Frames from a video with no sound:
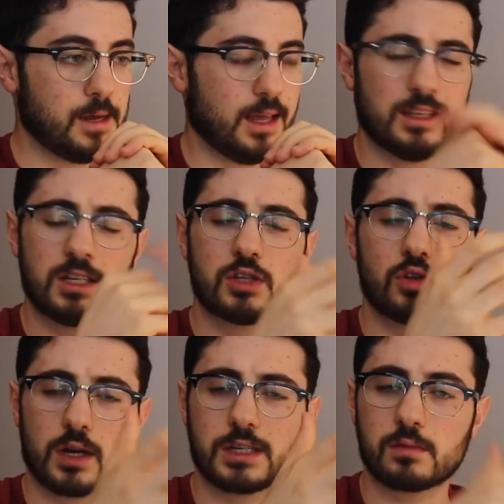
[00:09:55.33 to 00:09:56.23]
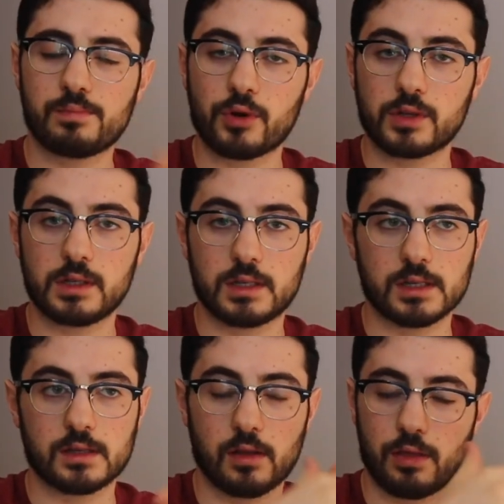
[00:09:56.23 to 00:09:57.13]
and this is not as important
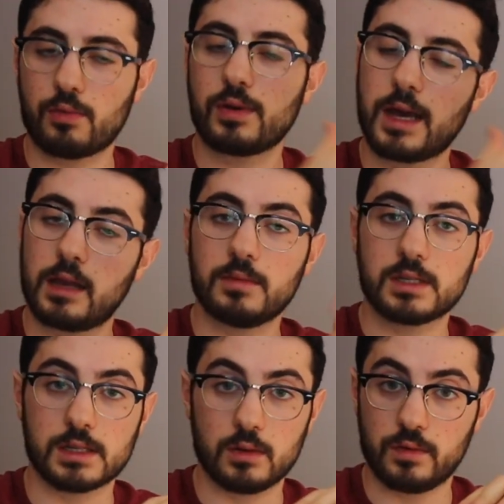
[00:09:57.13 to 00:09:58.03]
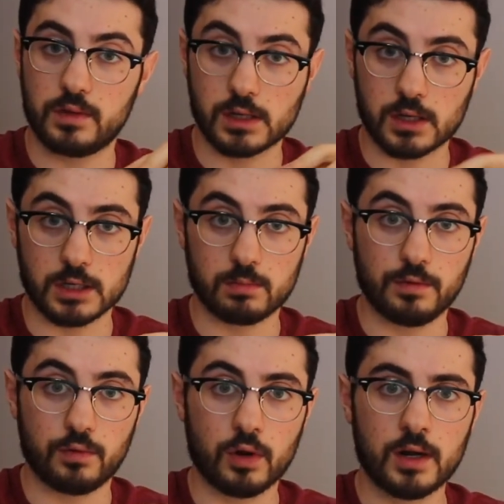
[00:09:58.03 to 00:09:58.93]
as the three elements that we've discussed
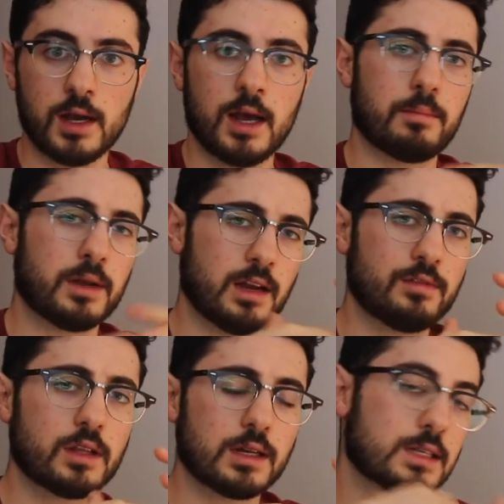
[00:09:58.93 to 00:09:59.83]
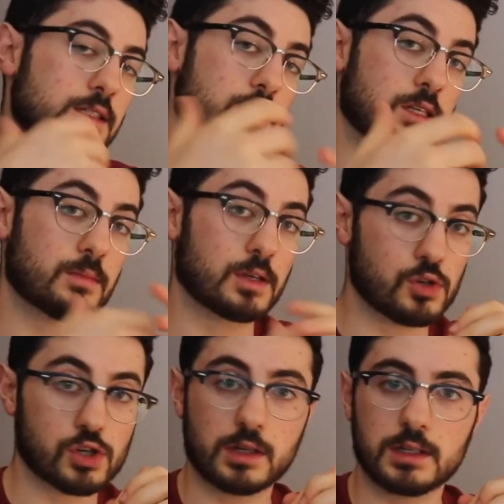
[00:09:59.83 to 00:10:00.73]
before, but nevertheless it's something you
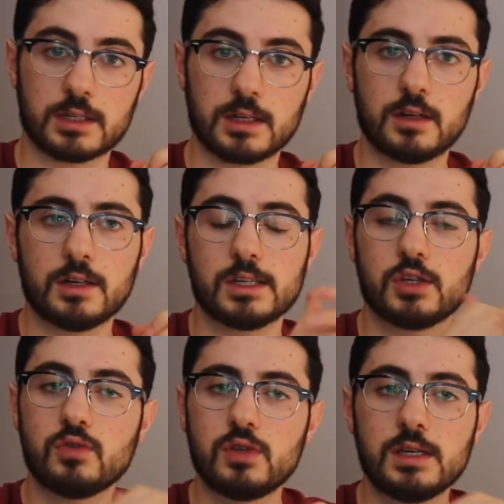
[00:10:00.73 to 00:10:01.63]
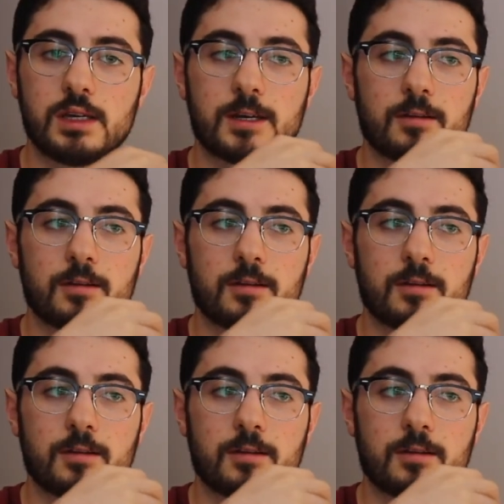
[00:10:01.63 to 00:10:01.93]
should consider, is using